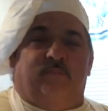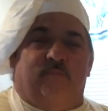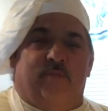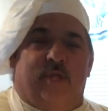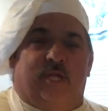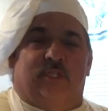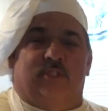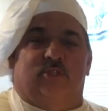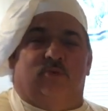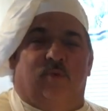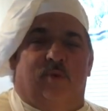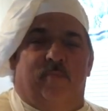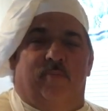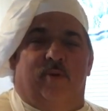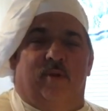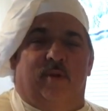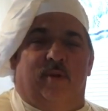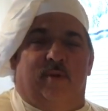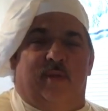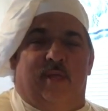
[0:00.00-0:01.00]
I just want
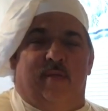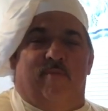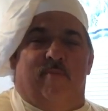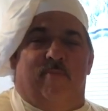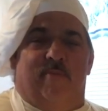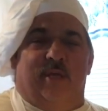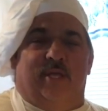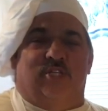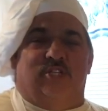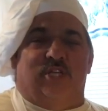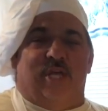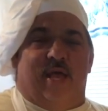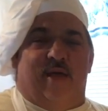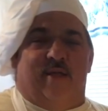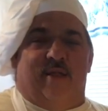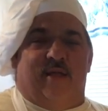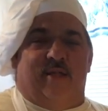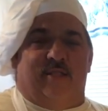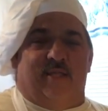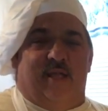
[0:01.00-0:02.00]
to give a big shout
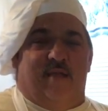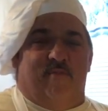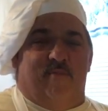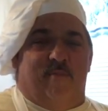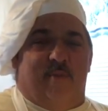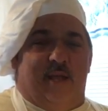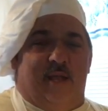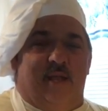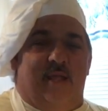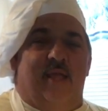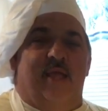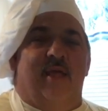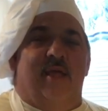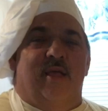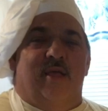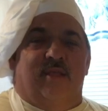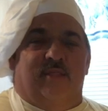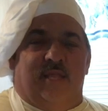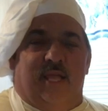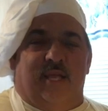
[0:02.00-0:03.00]
out to everybody.
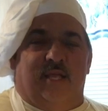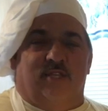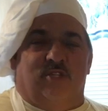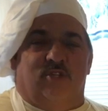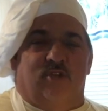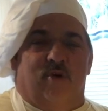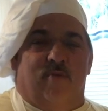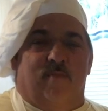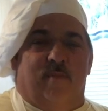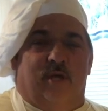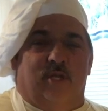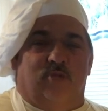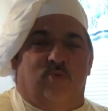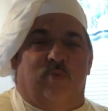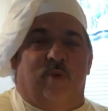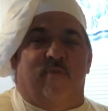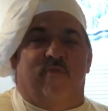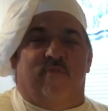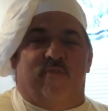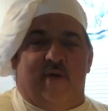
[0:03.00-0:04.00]
Thank you so much.
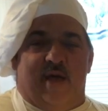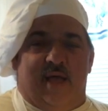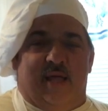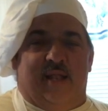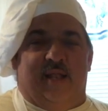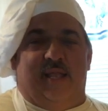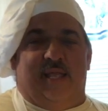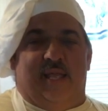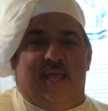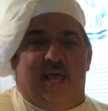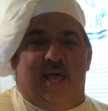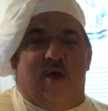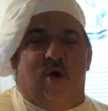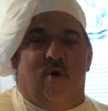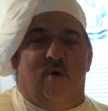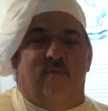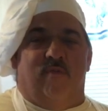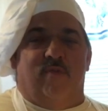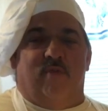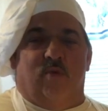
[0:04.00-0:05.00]
We finally got
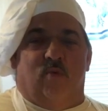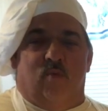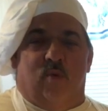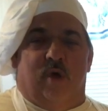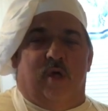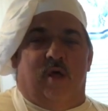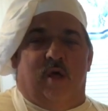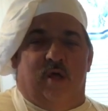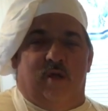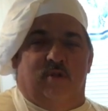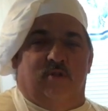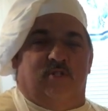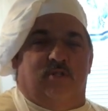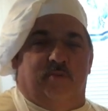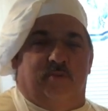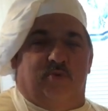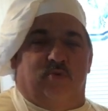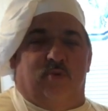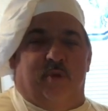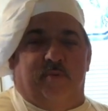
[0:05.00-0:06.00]
over the 100
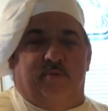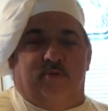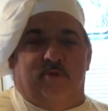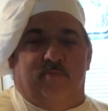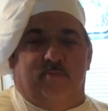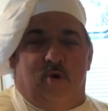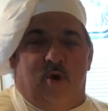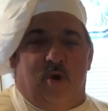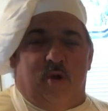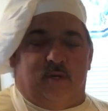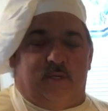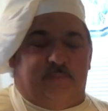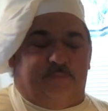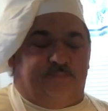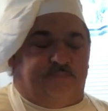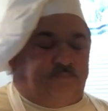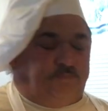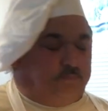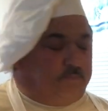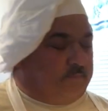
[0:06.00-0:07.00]
subscription mark.
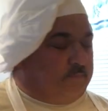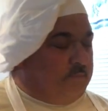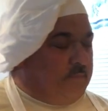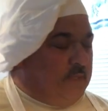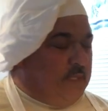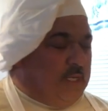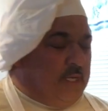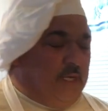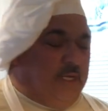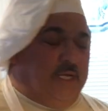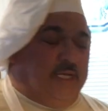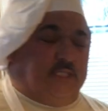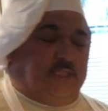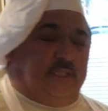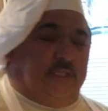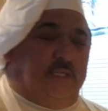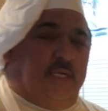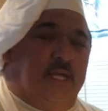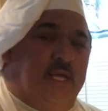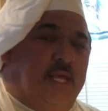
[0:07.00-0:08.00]

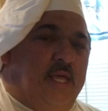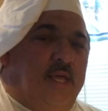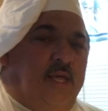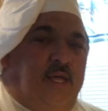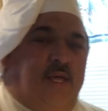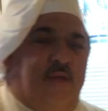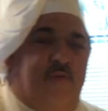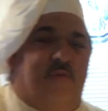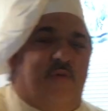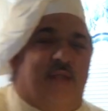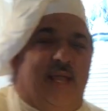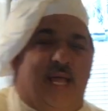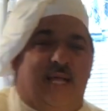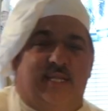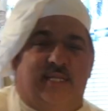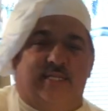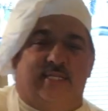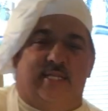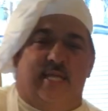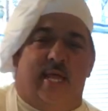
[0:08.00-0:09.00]
Listen, if you like
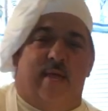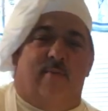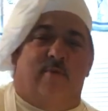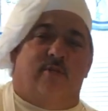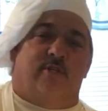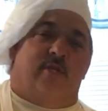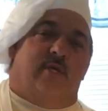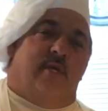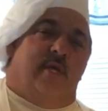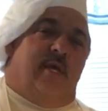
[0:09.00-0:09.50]
this sandwich,